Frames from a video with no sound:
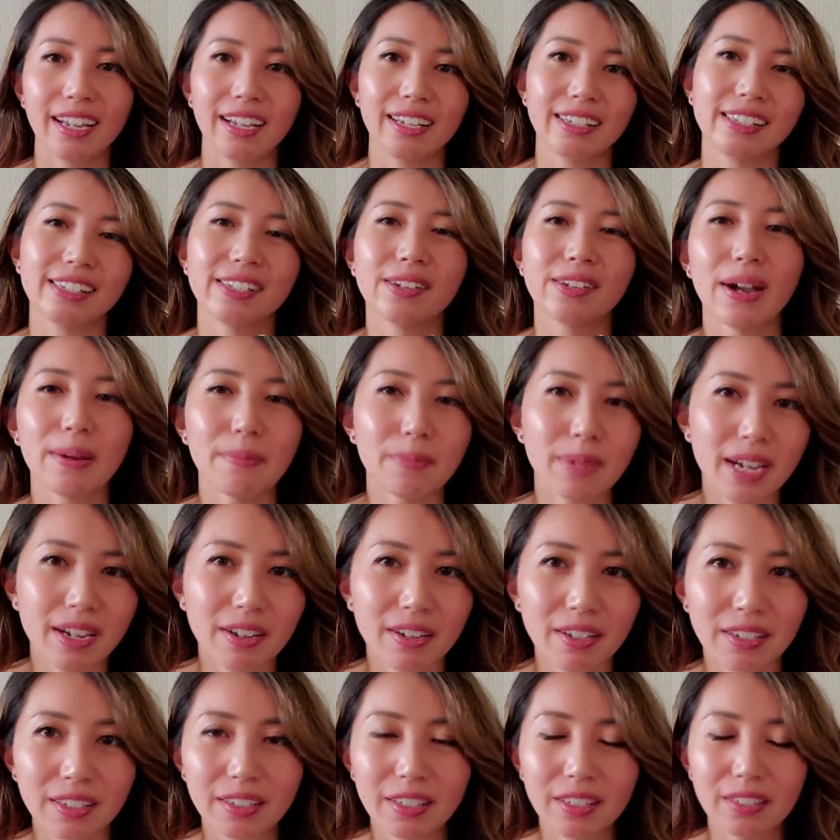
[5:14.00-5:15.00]
And so I'm
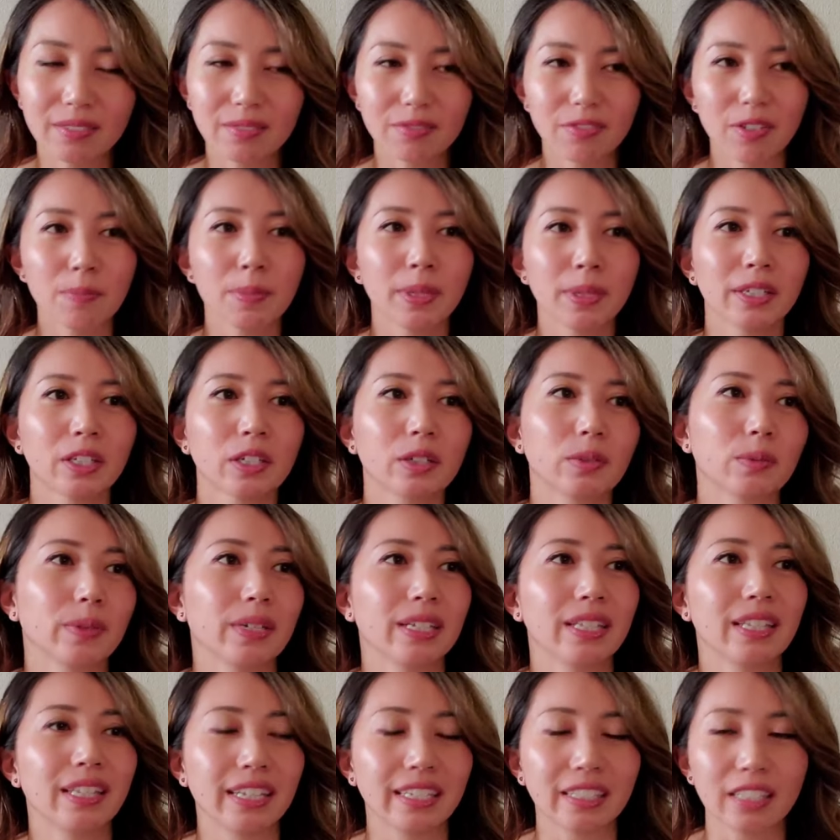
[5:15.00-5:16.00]
not familiar
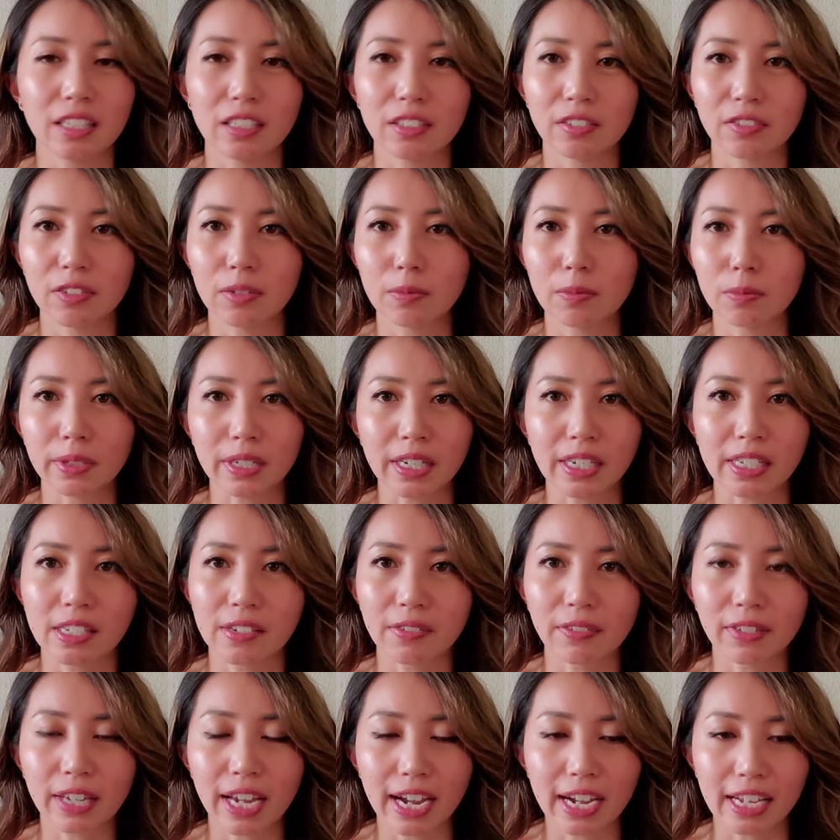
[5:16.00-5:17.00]
with like the different breeds
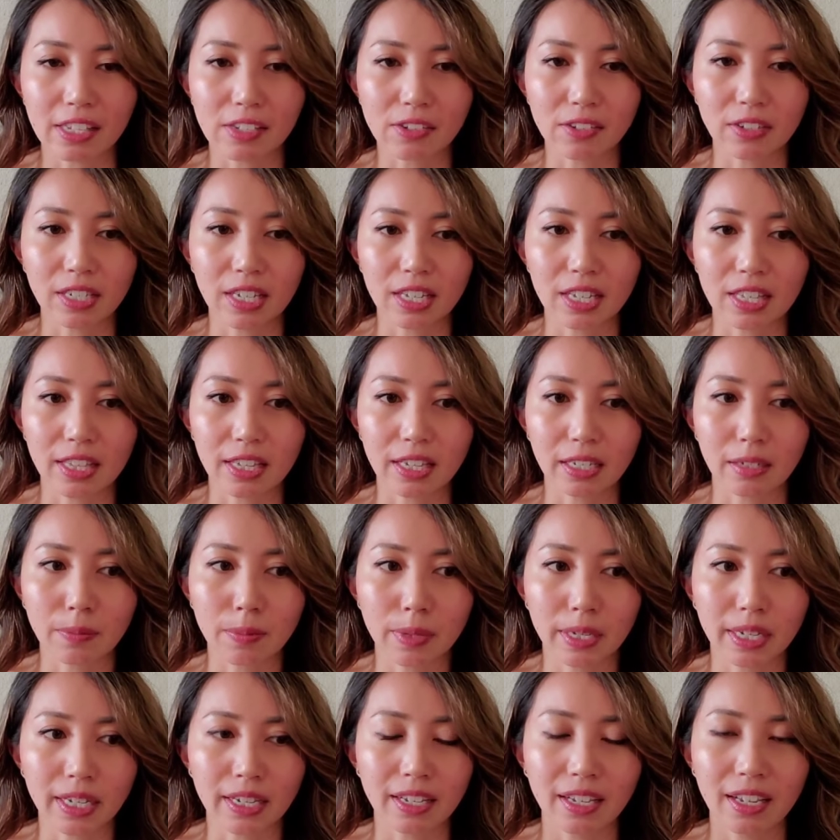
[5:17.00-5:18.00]
of cats or anything,
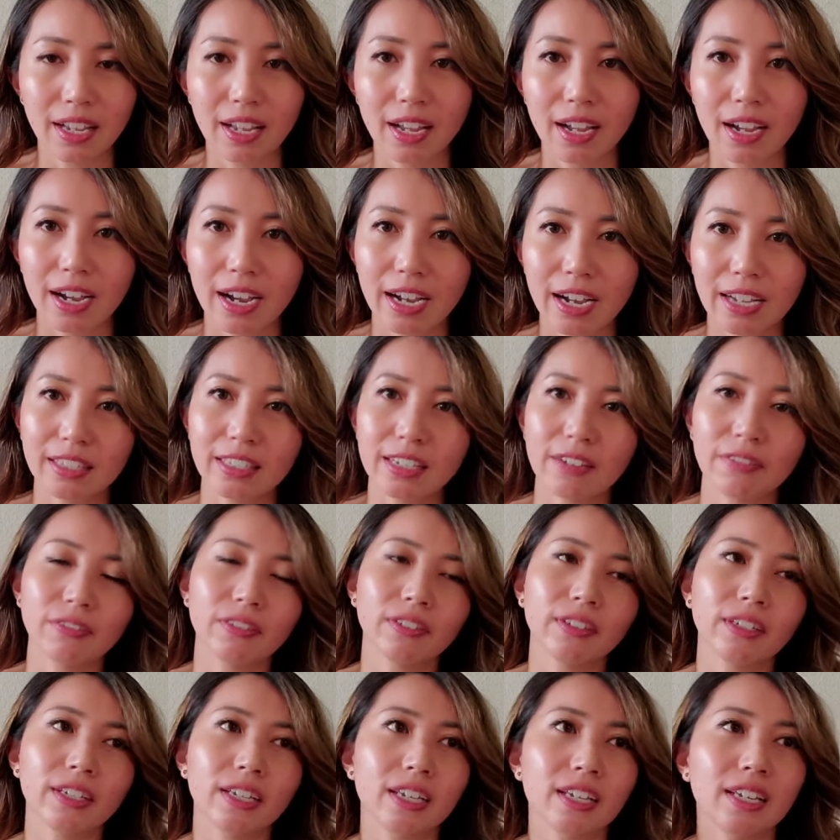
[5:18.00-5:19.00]
but I
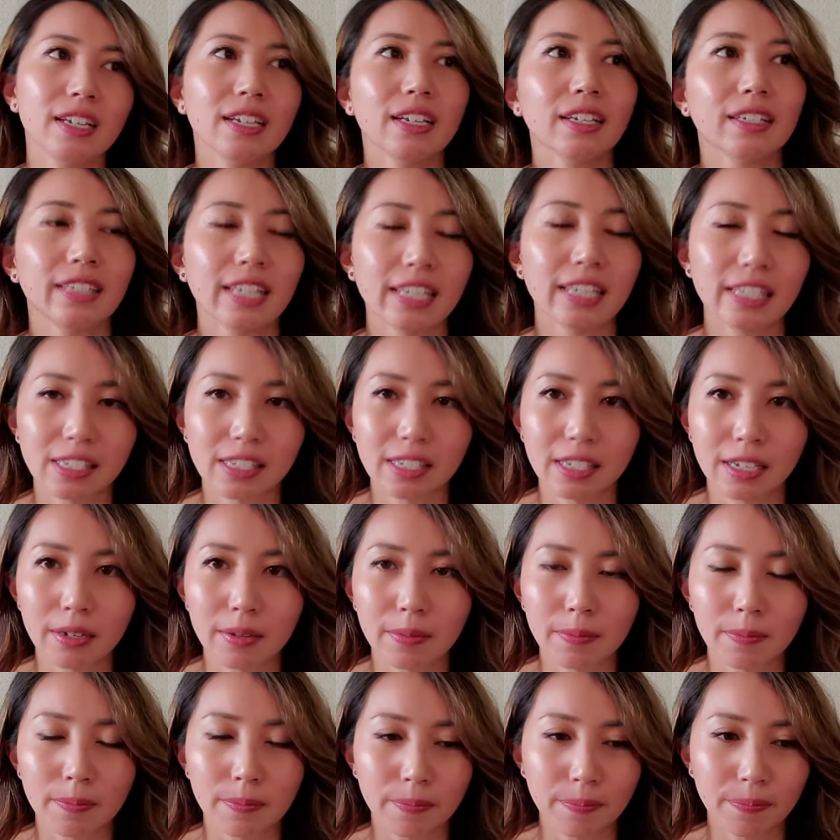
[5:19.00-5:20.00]
definitely get
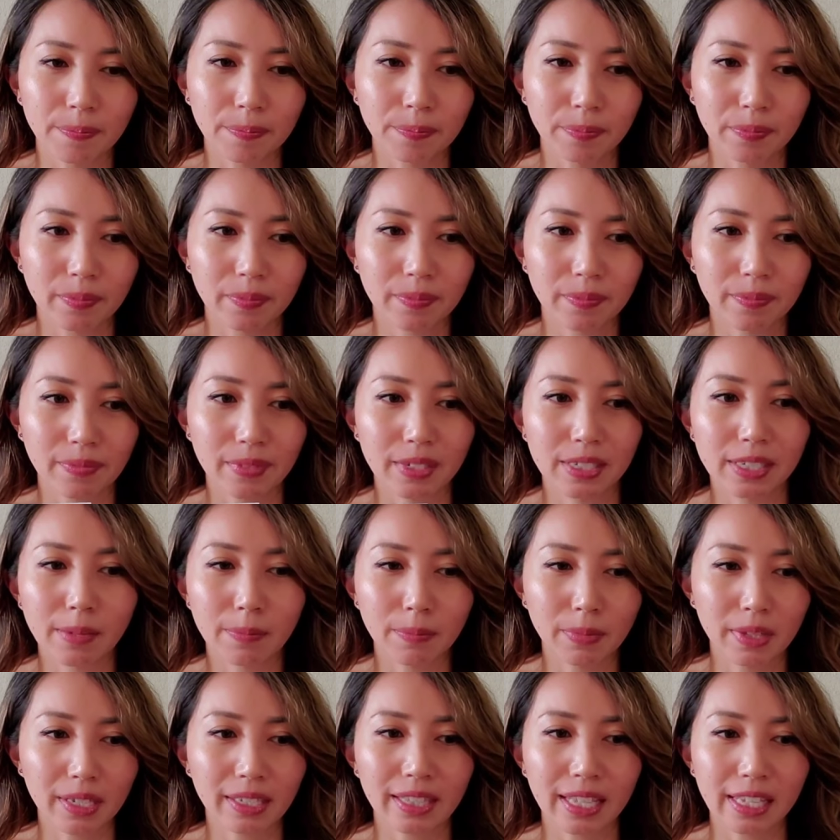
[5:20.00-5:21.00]
some
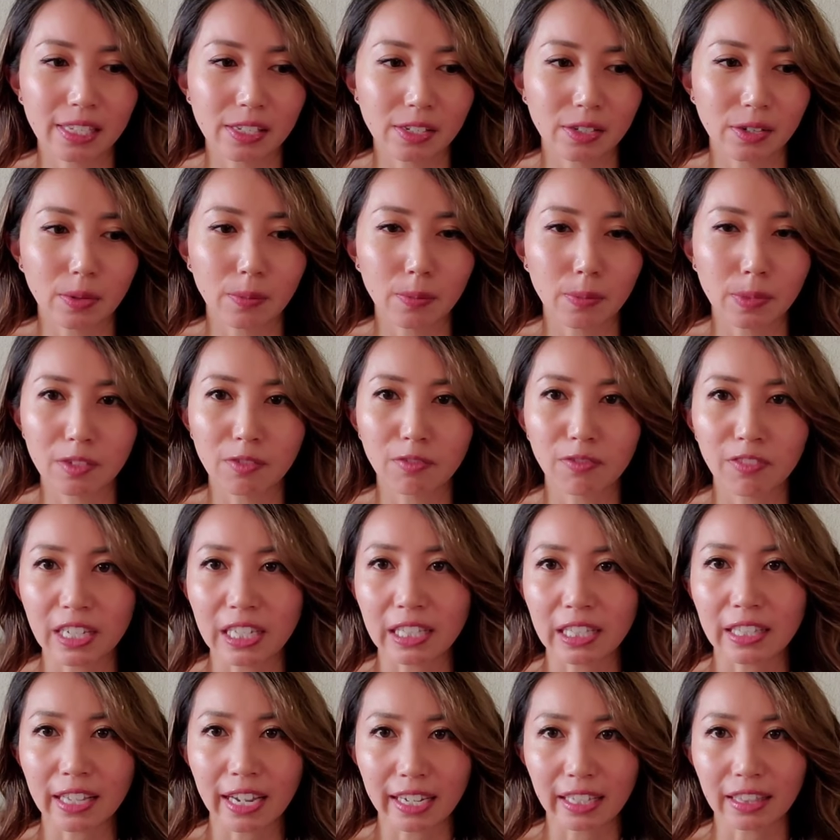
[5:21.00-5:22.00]
something that's almost
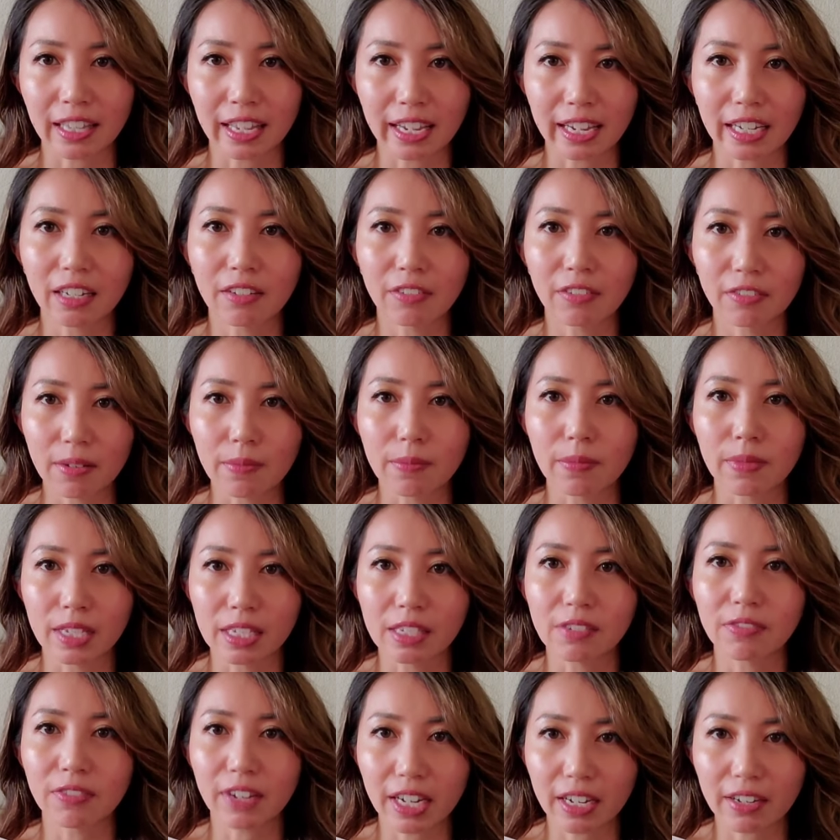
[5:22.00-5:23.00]
feline-like from
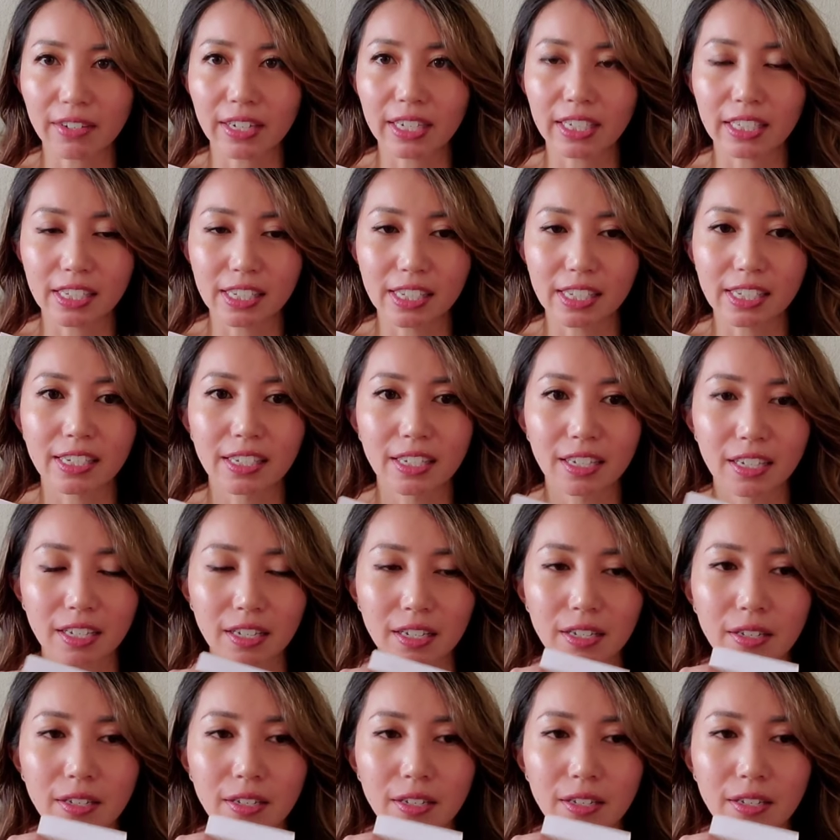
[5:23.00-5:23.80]
this fragrance.